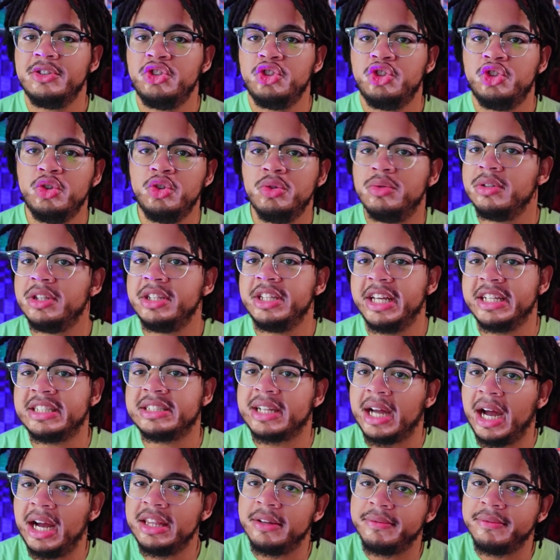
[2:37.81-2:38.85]
it's
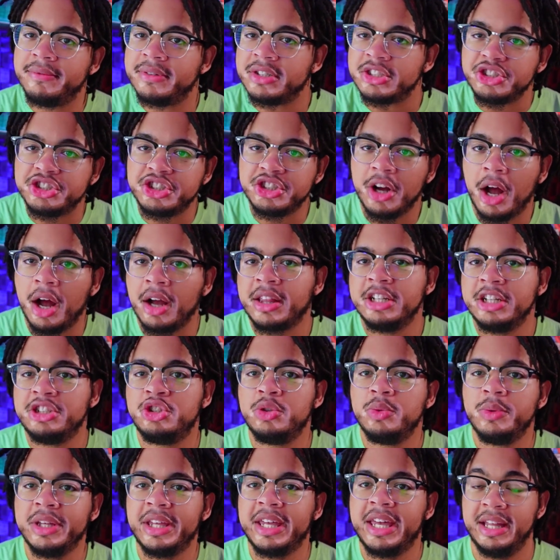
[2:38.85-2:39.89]
kind of a shock that
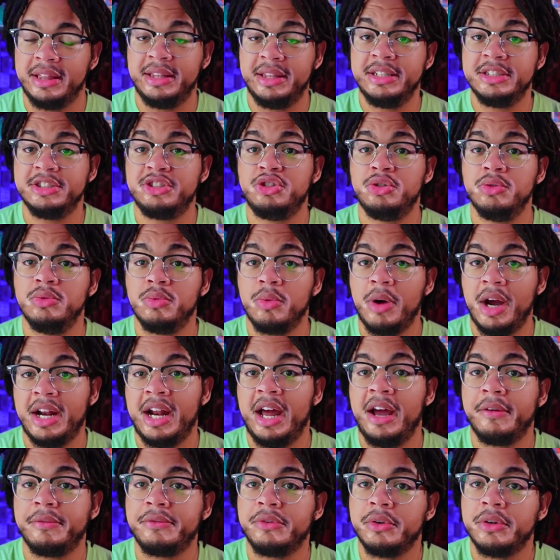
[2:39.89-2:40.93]
you would get these two right
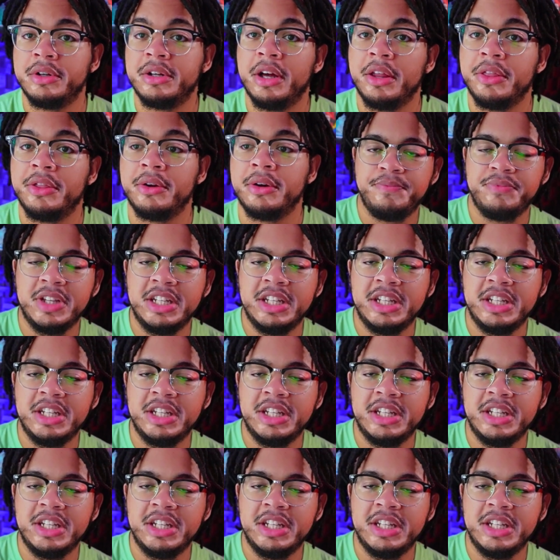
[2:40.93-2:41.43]
after another.